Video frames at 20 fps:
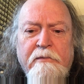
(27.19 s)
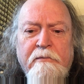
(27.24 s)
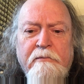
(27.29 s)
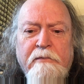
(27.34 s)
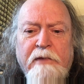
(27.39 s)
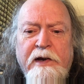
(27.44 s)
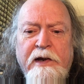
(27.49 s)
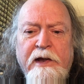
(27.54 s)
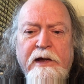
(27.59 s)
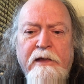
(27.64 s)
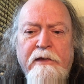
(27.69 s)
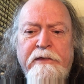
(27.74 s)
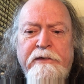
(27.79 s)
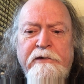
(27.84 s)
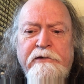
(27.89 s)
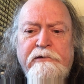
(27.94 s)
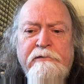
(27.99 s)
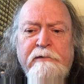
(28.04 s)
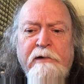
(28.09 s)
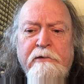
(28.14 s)
My health
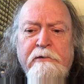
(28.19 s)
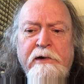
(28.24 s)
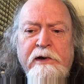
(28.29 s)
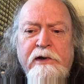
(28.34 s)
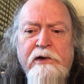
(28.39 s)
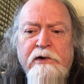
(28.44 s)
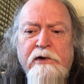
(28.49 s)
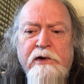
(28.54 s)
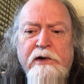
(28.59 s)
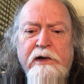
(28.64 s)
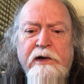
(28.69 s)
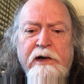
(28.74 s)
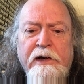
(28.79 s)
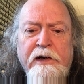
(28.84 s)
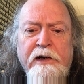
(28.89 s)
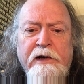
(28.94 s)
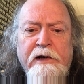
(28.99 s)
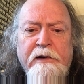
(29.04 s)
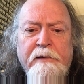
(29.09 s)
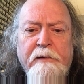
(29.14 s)
is very good,
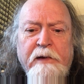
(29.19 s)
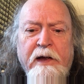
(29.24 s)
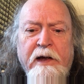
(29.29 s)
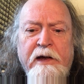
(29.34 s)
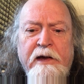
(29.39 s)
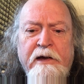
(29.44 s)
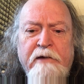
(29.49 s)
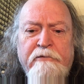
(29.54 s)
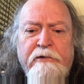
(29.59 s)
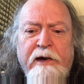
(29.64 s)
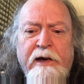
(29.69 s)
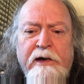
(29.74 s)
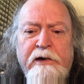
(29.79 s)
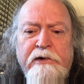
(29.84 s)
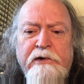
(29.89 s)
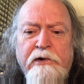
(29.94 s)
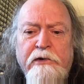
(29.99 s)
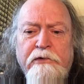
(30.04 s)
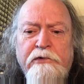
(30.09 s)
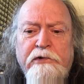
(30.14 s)
I have
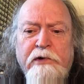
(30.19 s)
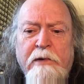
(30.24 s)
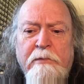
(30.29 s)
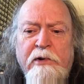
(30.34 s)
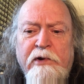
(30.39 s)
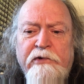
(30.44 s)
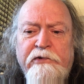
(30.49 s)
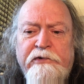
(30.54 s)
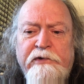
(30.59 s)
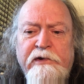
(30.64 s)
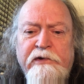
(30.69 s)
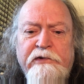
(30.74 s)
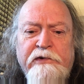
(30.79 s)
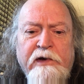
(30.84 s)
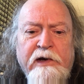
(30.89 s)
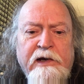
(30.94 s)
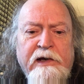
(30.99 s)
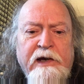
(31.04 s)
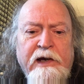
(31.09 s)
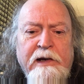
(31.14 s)
had no trouble since
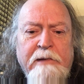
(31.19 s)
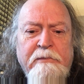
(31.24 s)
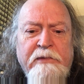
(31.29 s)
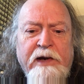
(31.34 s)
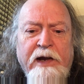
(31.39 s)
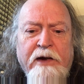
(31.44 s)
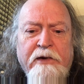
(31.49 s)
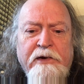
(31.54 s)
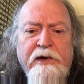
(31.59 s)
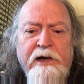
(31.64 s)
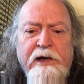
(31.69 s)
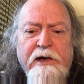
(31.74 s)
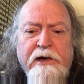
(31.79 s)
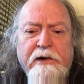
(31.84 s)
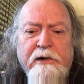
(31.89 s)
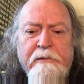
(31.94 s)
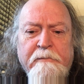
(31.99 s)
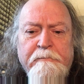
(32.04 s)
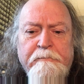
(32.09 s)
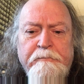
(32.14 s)
I came down
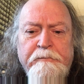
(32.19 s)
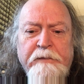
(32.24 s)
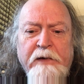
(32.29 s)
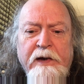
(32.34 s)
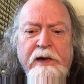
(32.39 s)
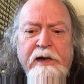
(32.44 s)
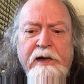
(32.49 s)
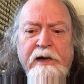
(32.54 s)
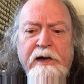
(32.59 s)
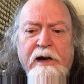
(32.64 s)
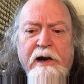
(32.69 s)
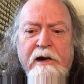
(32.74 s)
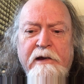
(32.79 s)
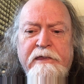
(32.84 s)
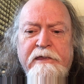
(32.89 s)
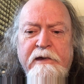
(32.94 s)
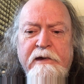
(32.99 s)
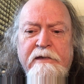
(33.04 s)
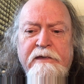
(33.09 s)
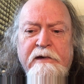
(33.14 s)
here. I
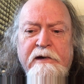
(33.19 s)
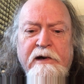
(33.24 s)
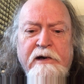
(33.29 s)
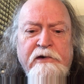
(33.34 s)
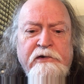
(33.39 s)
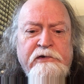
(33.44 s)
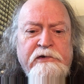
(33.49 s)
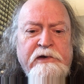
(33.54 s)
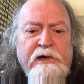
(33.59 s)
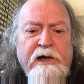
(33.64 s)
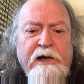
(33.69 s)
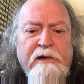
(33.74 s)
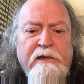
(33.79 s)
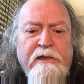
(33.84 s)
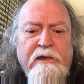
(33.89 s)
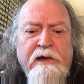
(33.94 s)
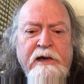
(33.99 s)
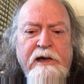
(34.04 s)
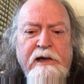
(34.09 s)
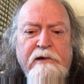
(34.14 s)
think that I
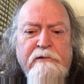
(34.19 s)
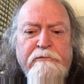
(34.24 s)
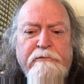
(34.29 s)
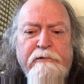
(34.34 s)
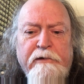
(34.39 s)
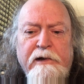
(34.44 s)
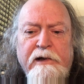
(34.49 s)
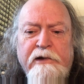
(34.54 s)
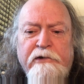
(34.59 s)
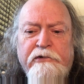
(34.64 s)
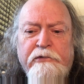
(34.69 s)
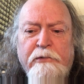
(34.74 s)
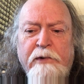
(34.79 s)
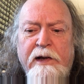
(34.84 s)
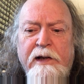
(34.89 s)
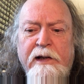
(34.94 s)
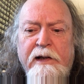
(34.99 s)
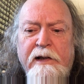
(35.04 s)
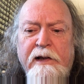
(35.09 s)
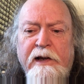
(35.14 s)
stand the heat full as
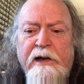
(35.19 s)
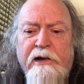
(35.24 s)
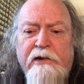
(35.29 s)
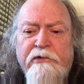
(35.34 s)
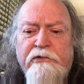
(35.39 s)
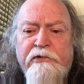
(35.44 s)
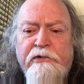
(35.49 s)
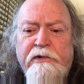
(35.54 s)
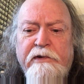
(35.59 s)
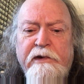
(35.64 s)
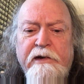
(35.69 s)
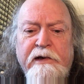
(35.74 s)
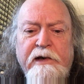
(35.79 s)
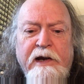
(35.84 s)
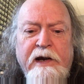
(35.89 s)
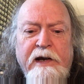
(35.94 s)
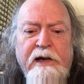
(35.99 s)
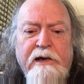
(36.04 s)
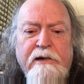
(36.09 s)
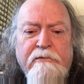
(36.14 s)
well as the
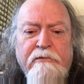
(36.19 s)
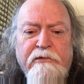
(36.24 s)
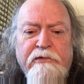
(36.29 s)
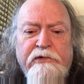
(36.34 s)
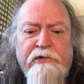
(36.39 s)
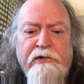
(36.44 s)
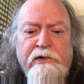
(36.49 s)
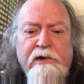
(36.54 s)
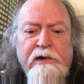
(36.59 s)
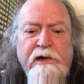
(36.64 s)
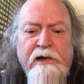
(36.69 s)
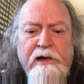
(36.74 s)
natives,